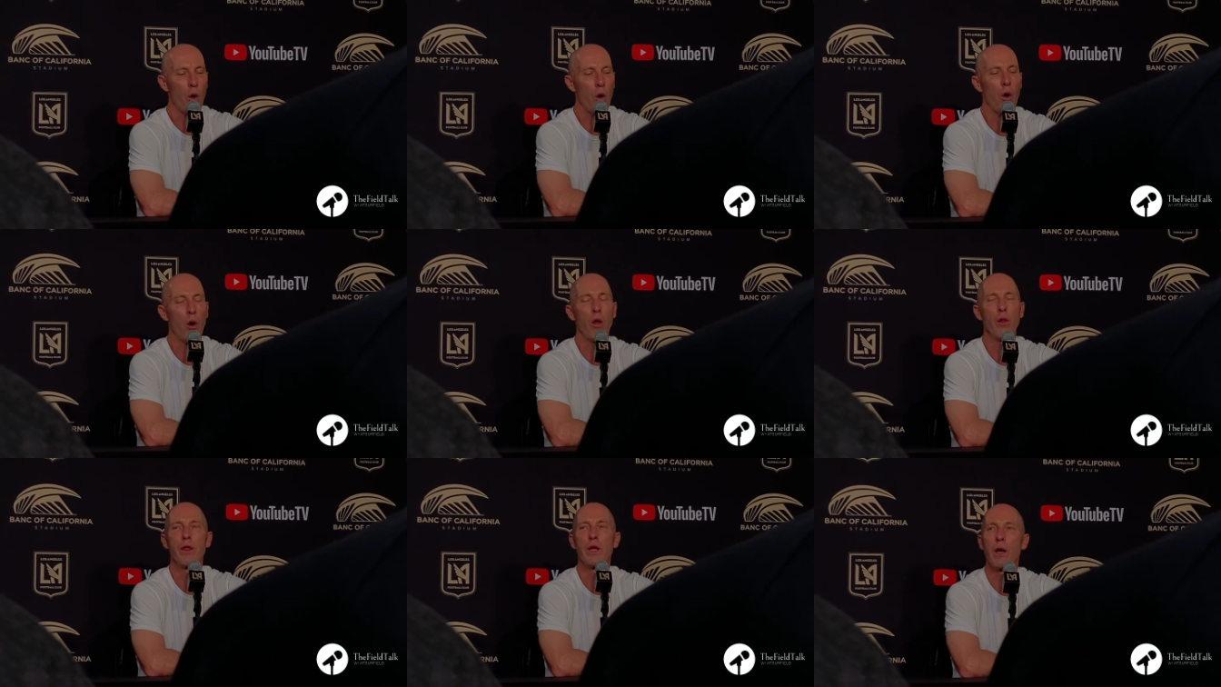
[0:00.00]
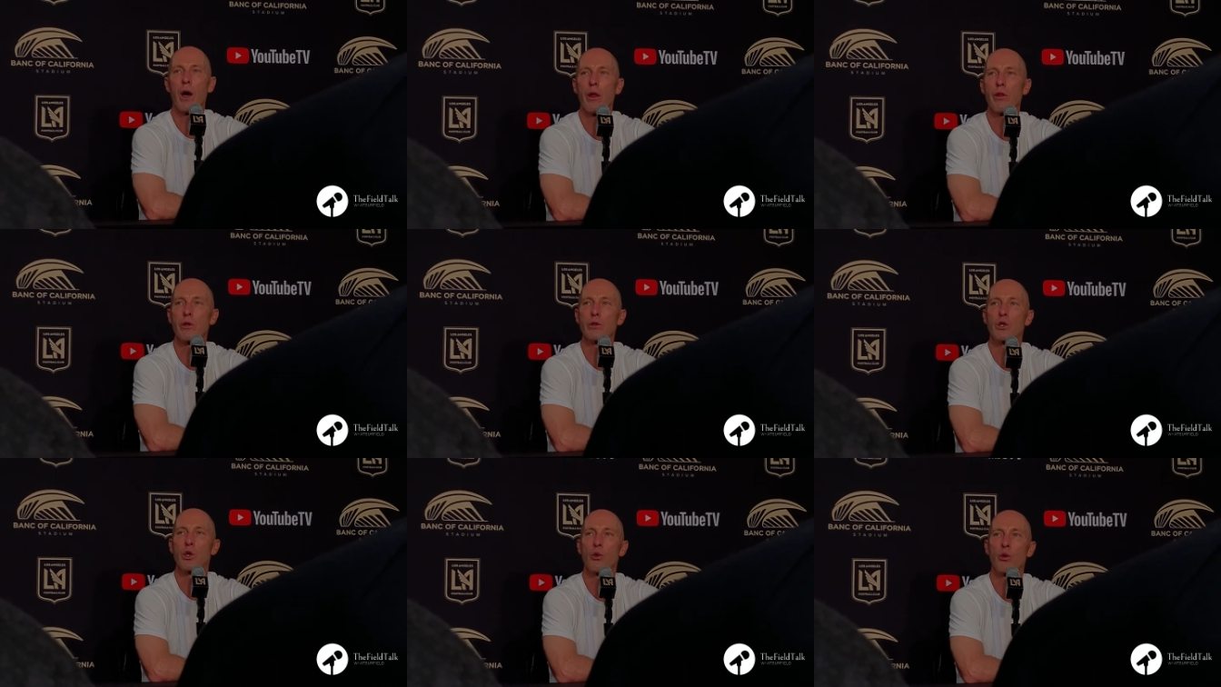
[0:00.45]
all the
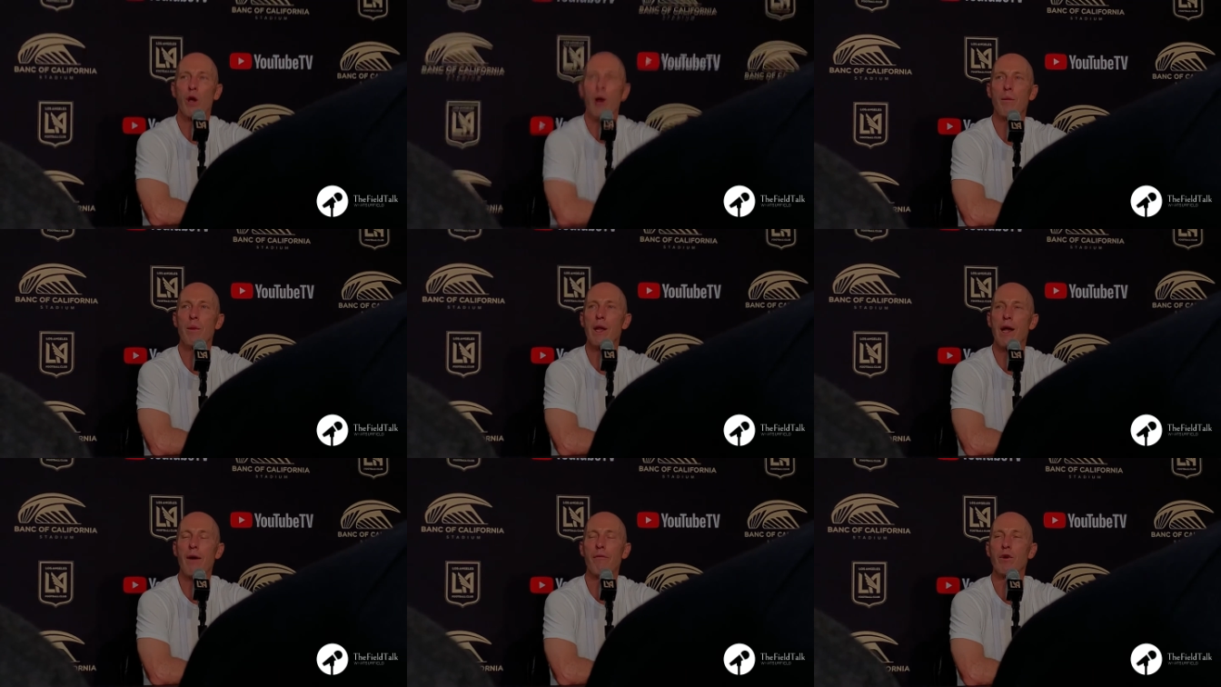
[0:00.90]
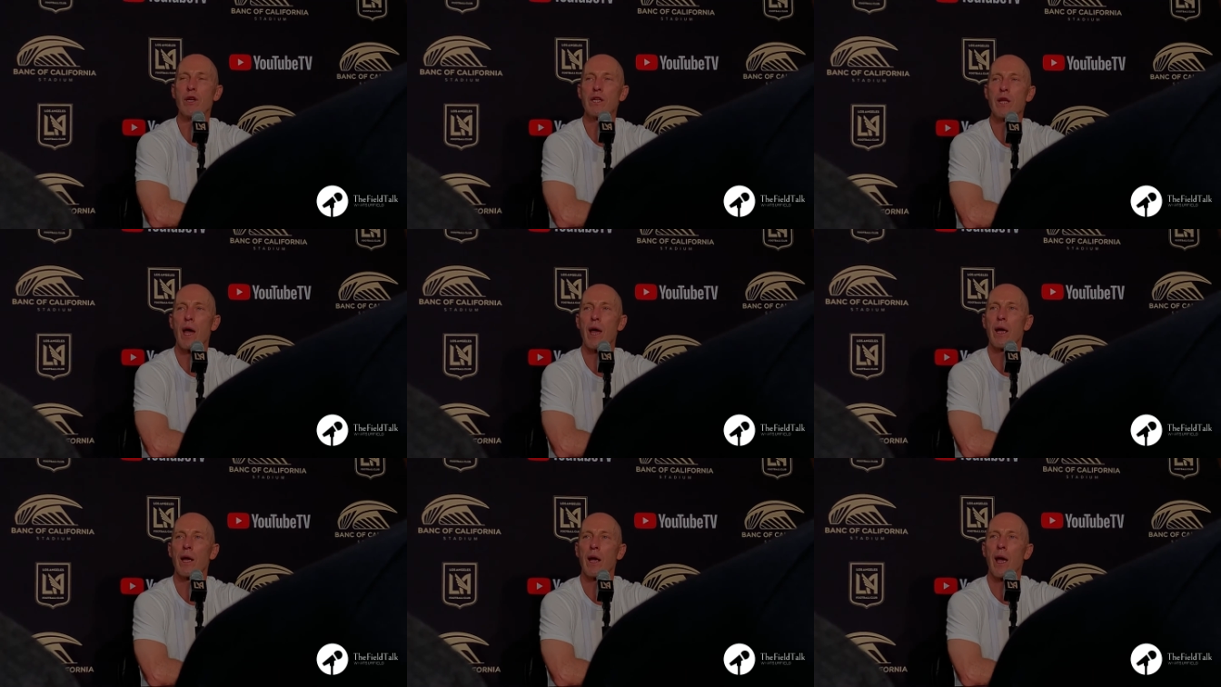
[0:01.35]
others who come in every
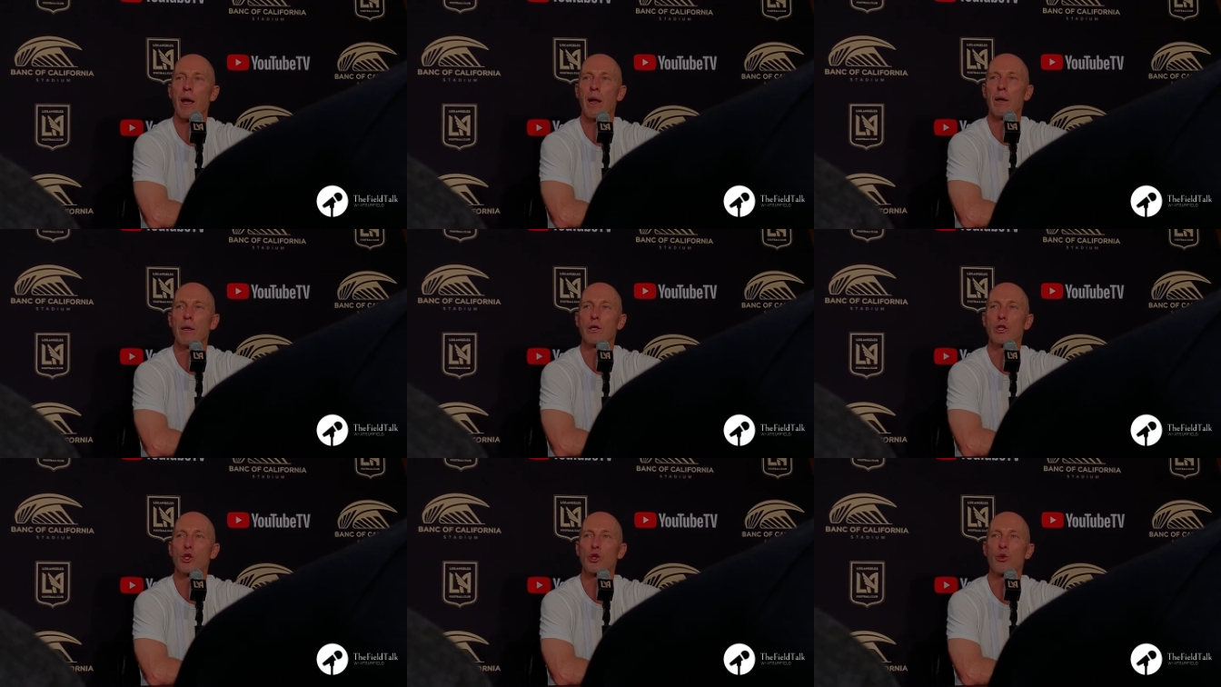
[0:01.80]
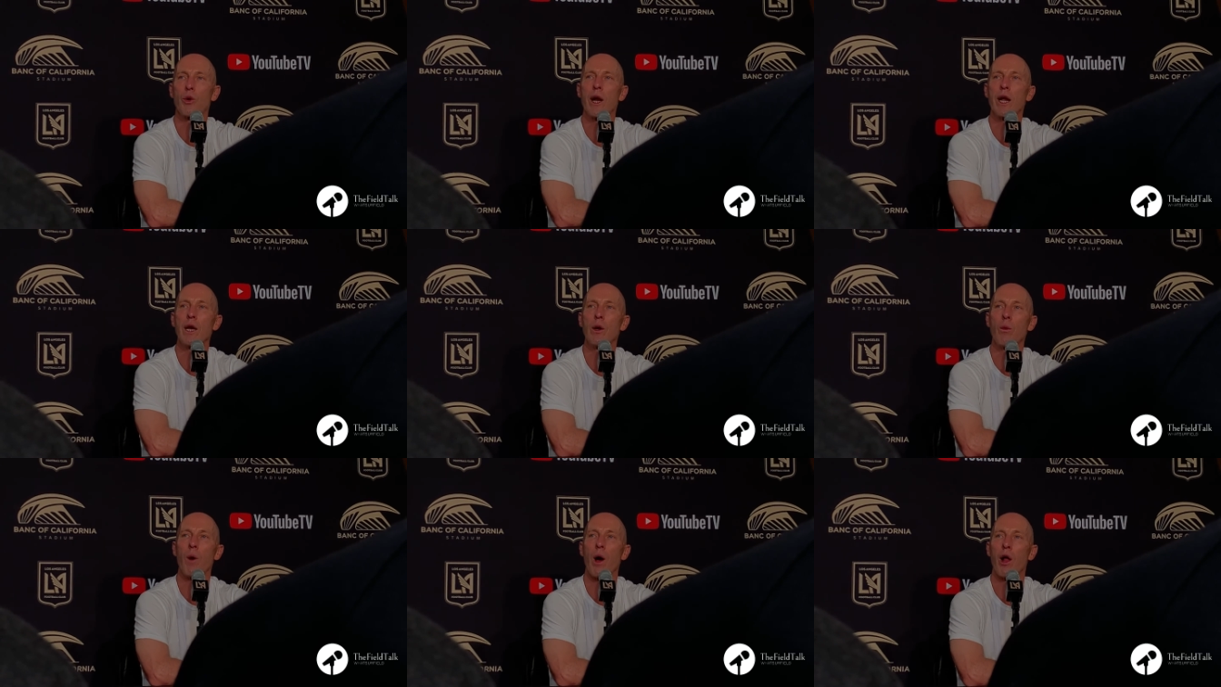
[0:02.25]
day and
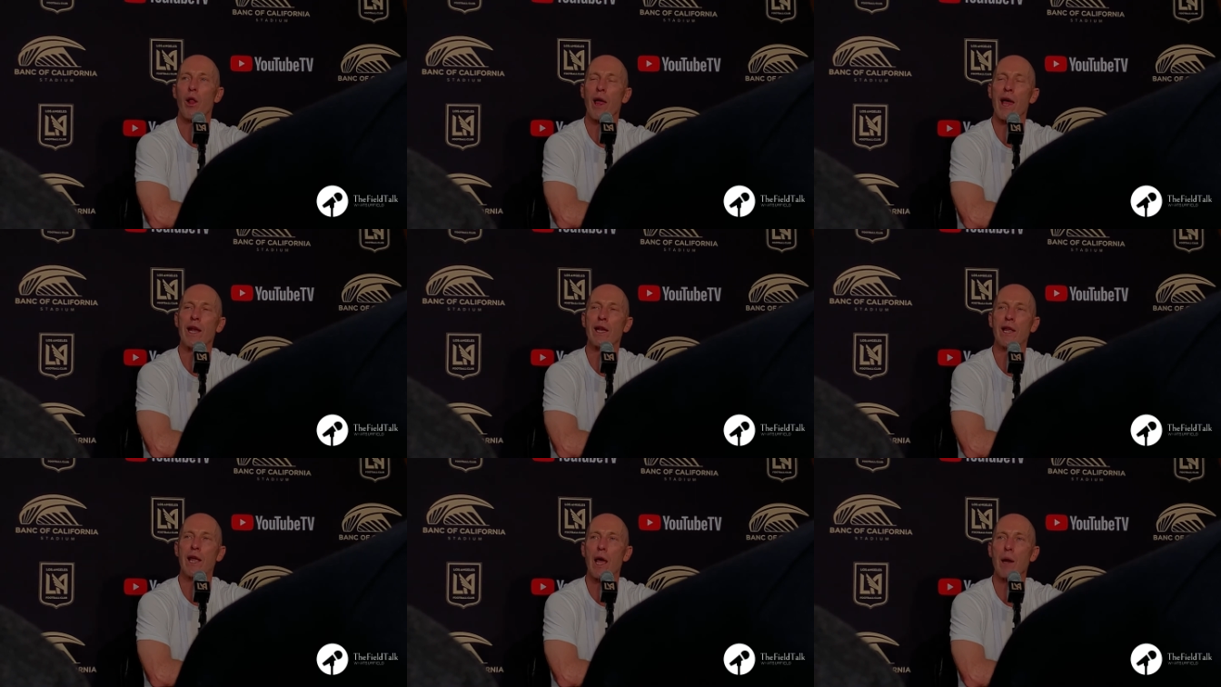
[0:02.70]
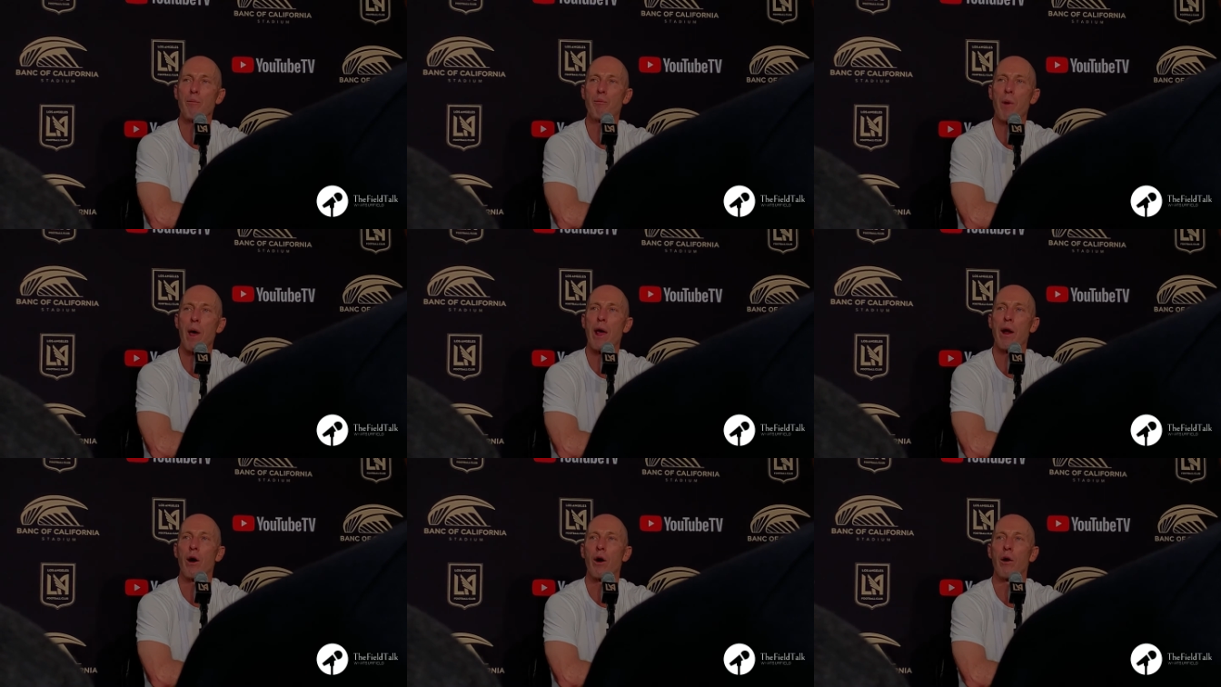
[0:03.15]
train well and
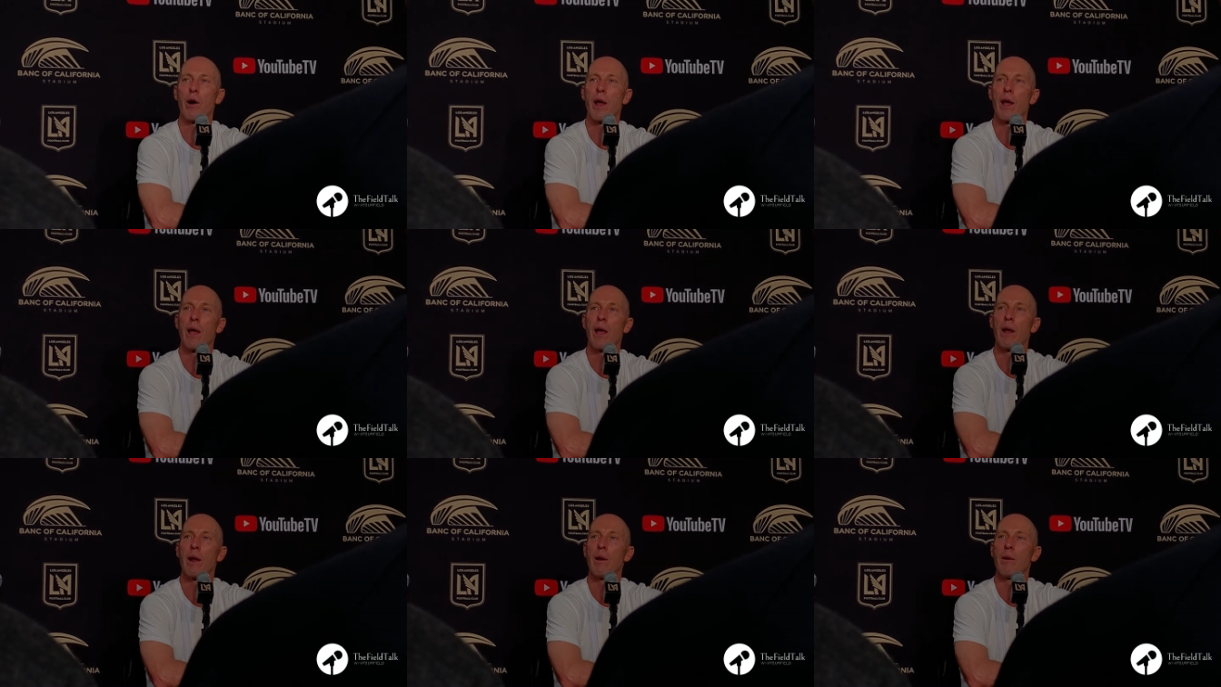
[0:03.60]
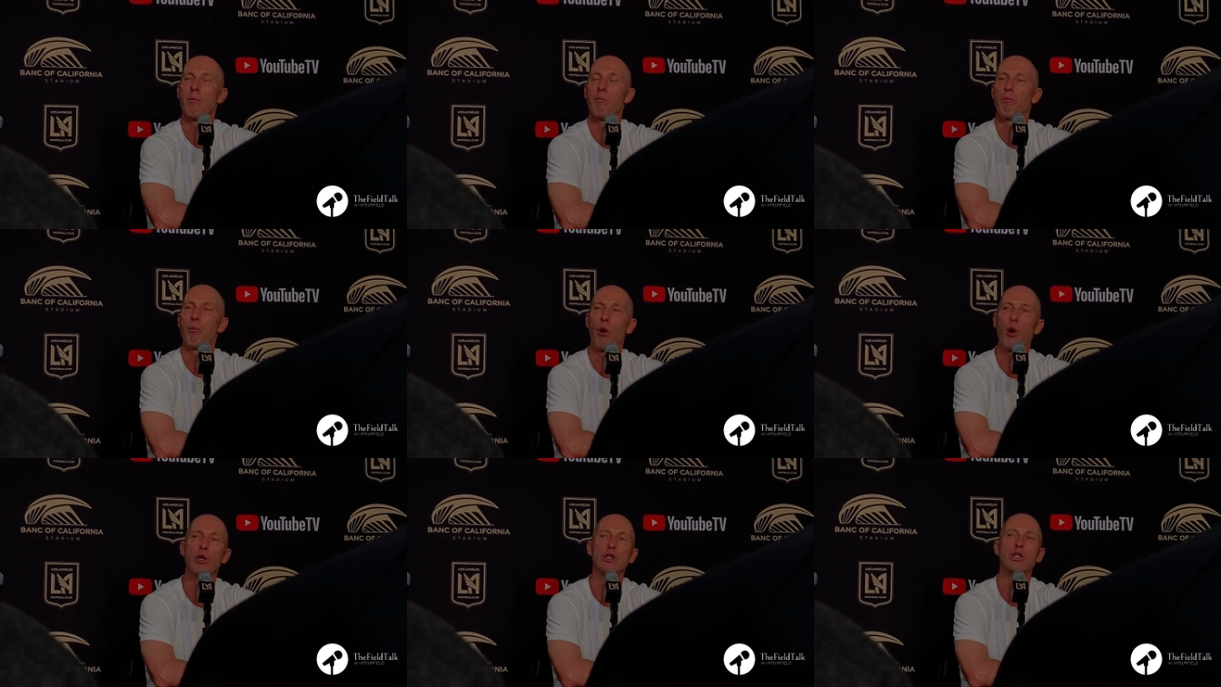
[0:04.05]
get better and